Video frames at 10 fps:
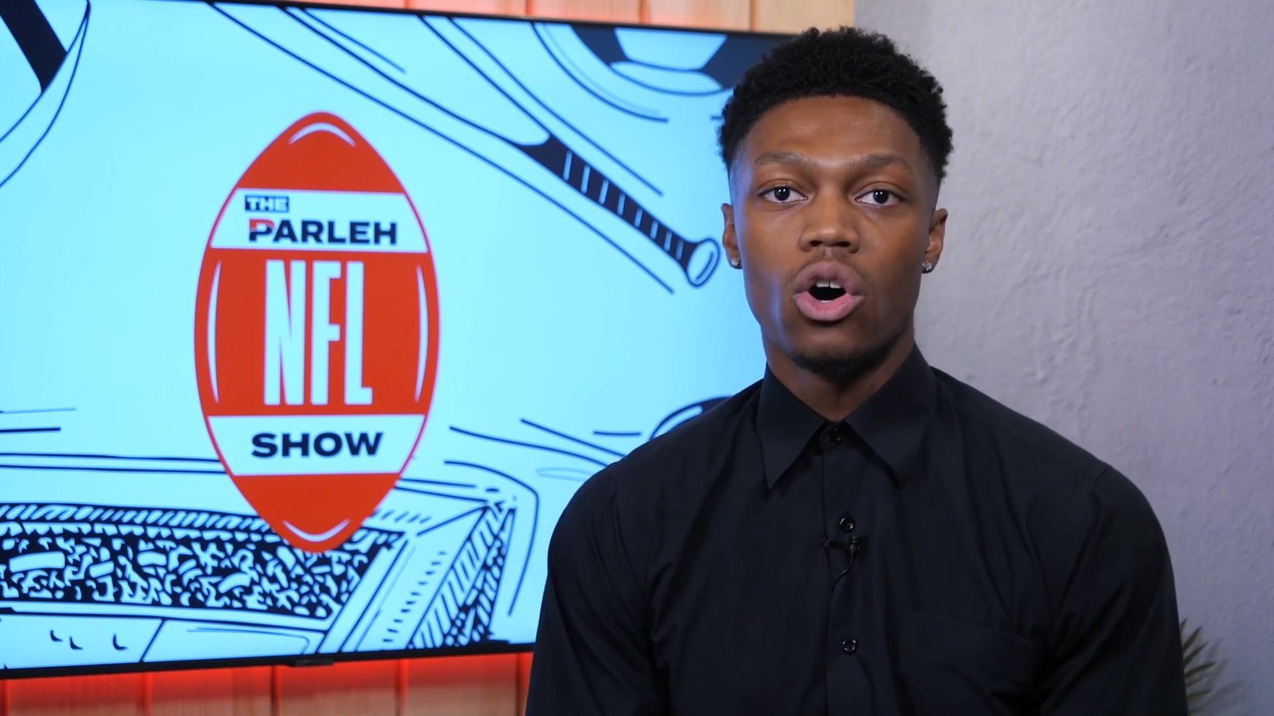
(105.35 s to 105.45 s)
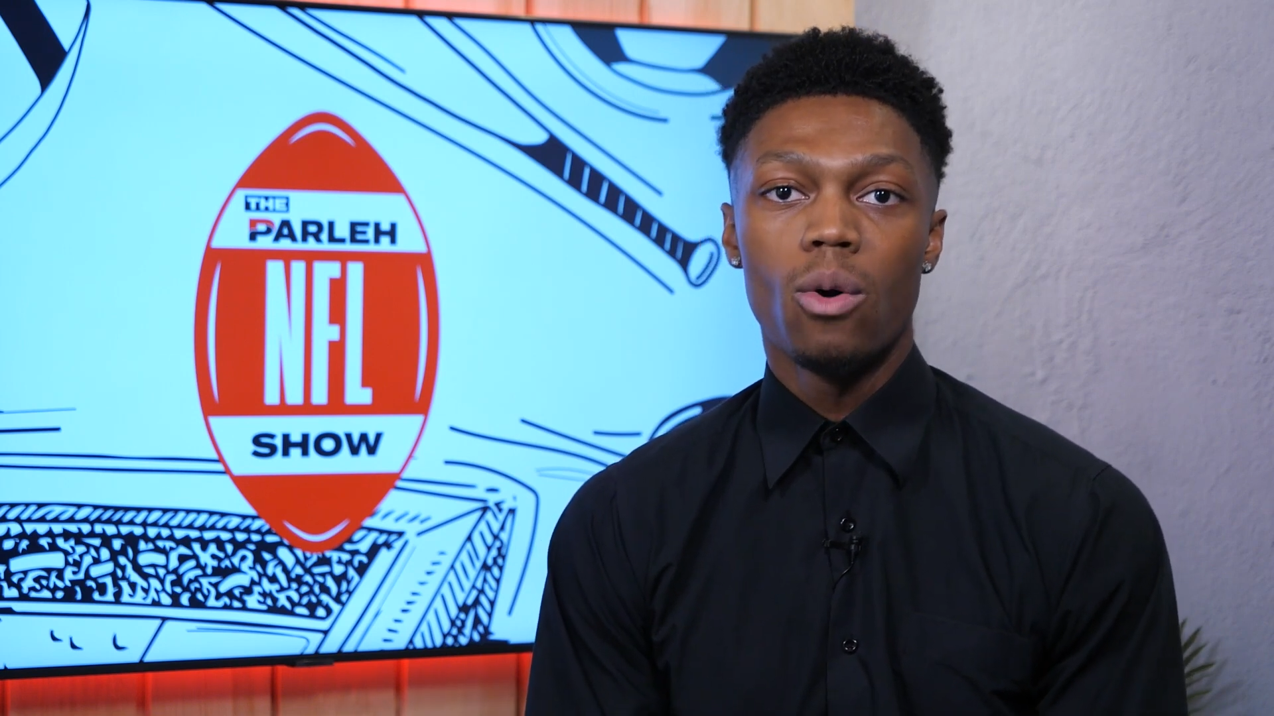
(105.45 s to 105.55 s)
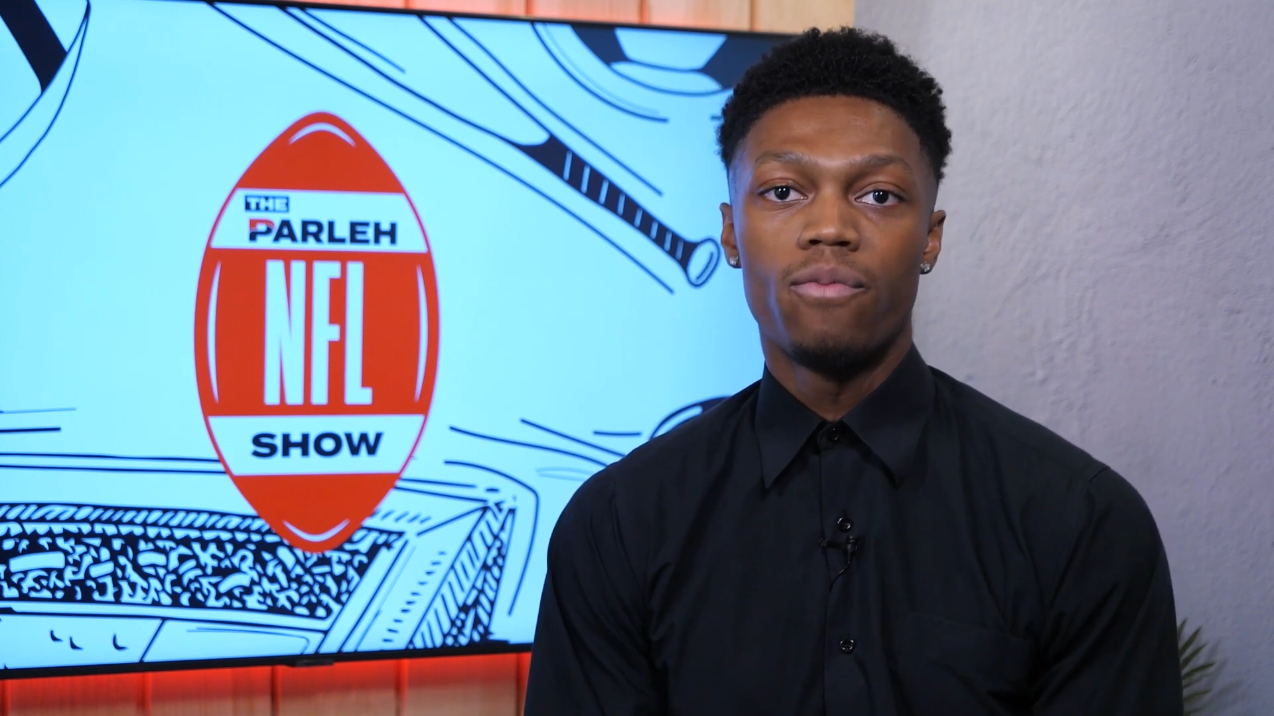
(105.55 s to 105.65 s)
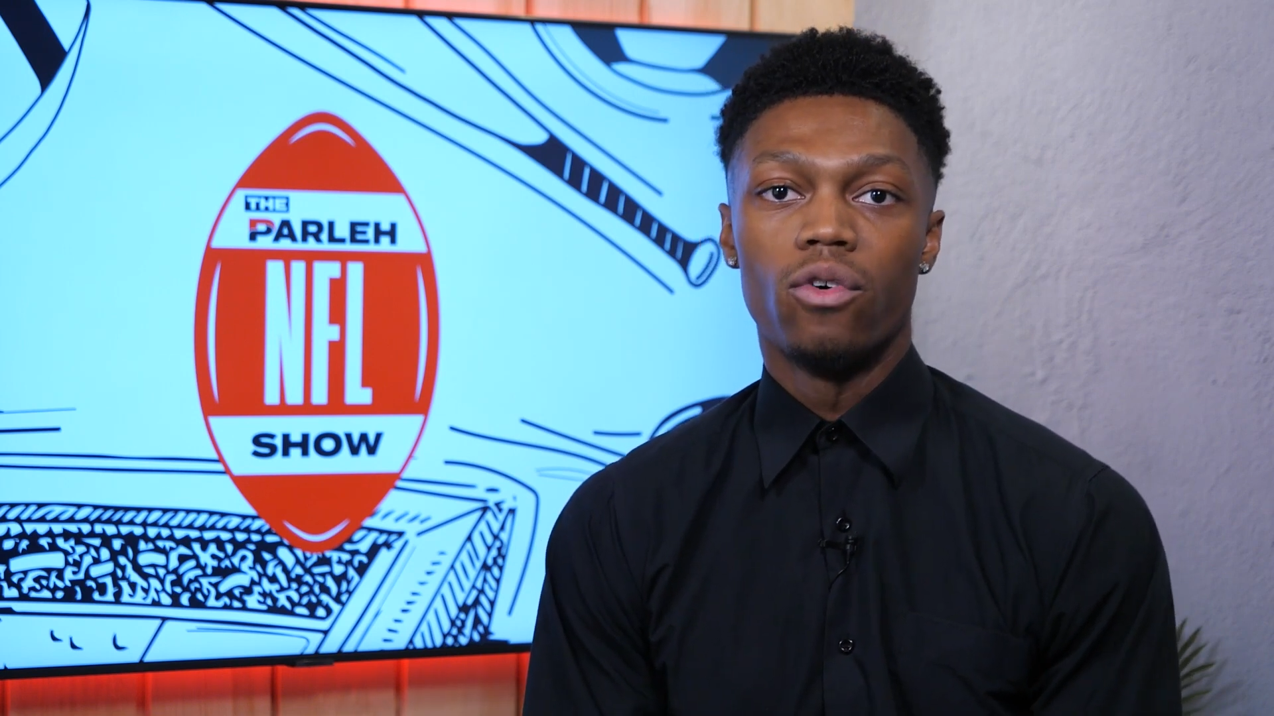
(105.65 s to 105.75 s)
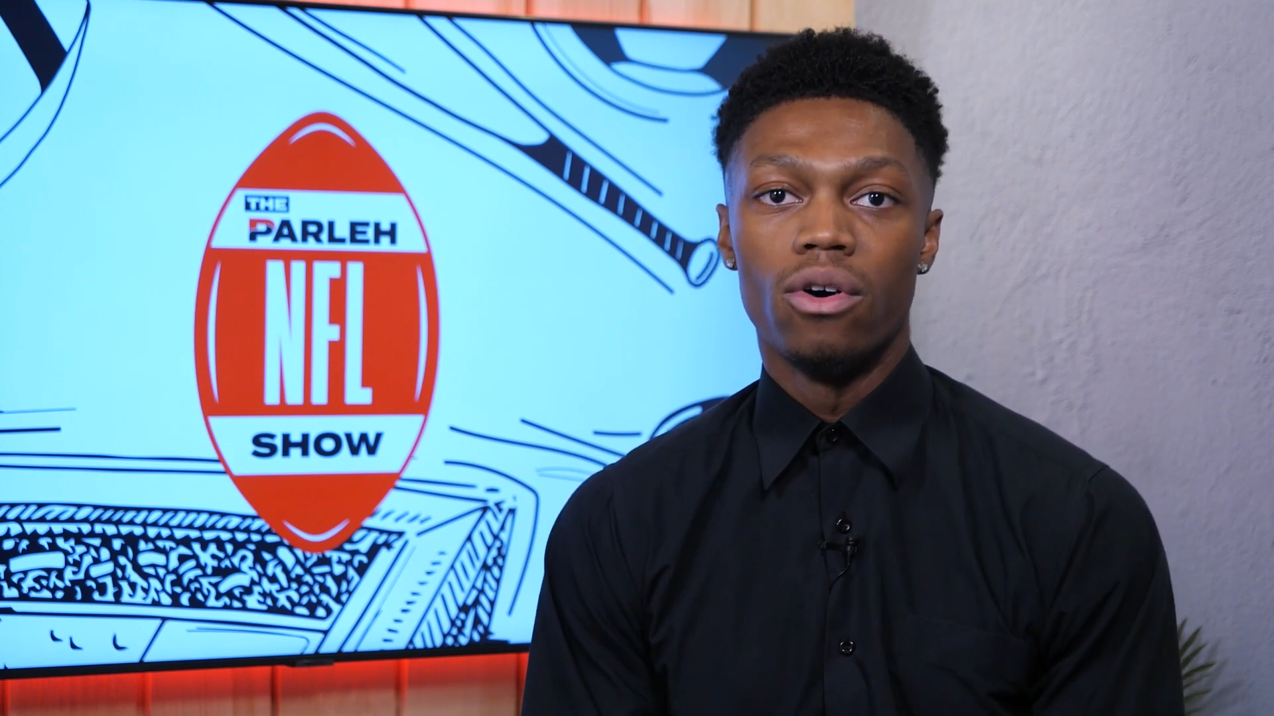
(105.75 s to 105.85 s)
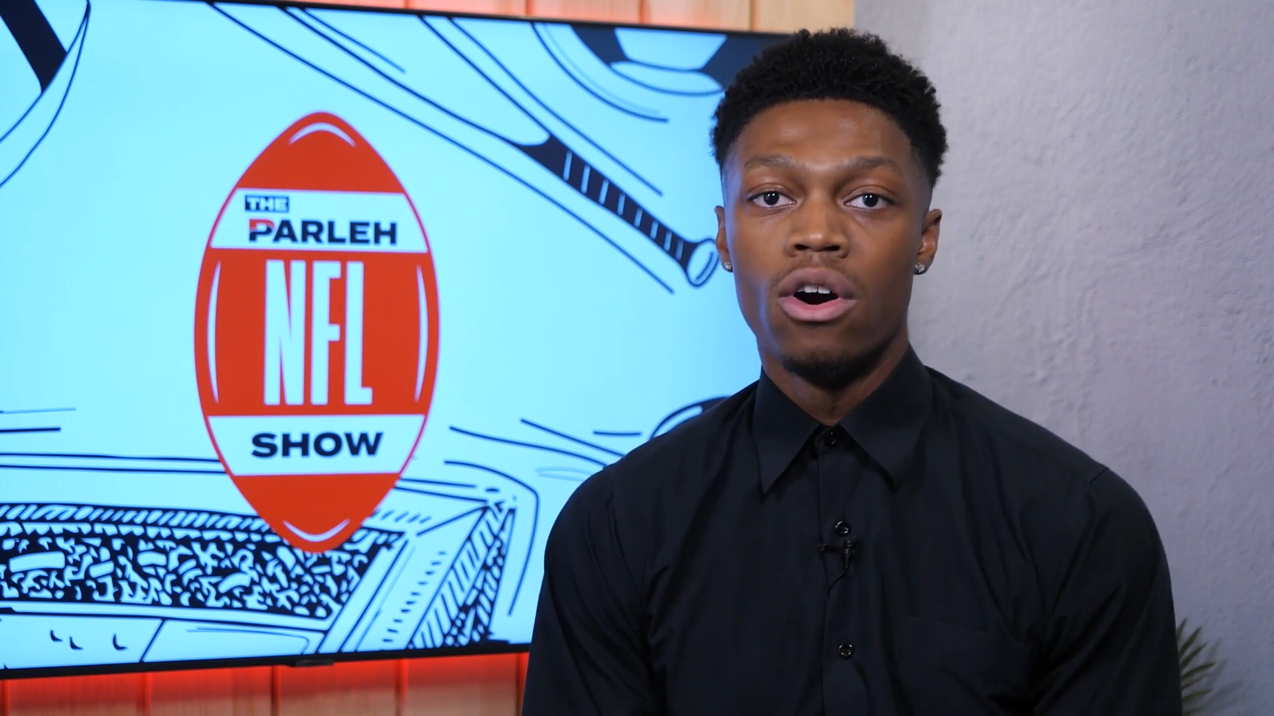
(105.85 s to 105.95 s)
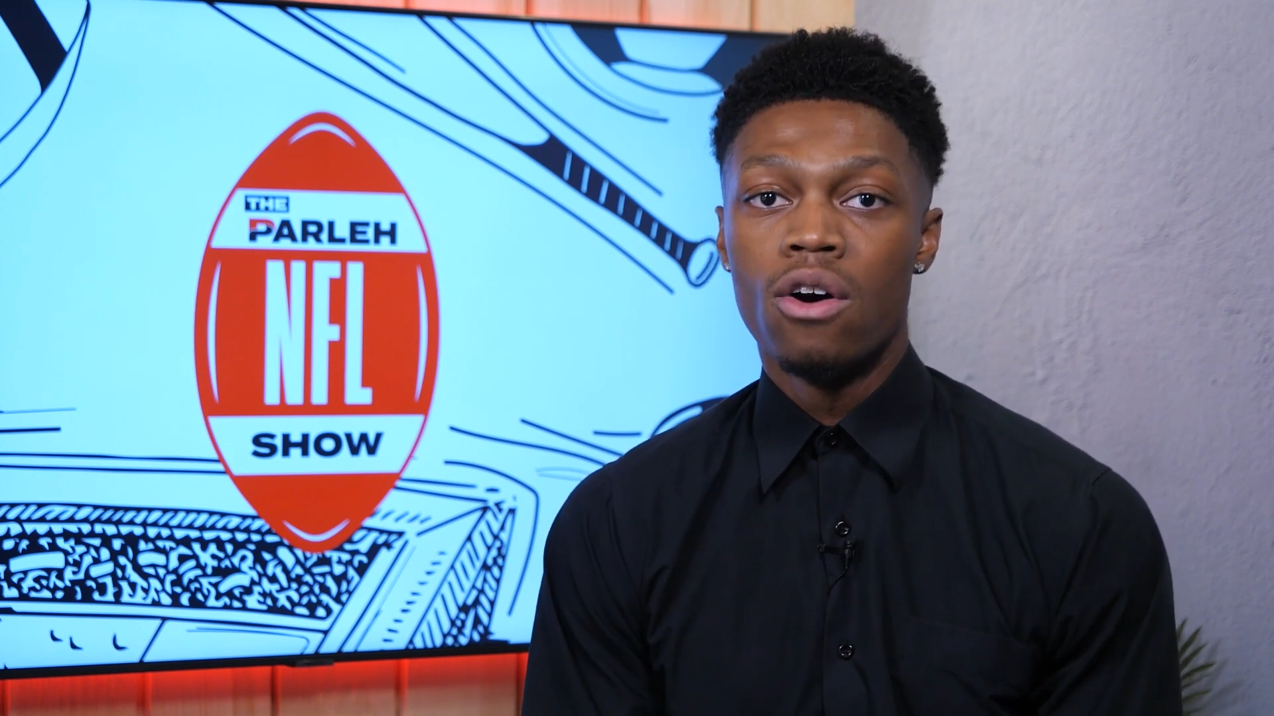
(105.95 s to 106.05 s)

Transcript: hopeful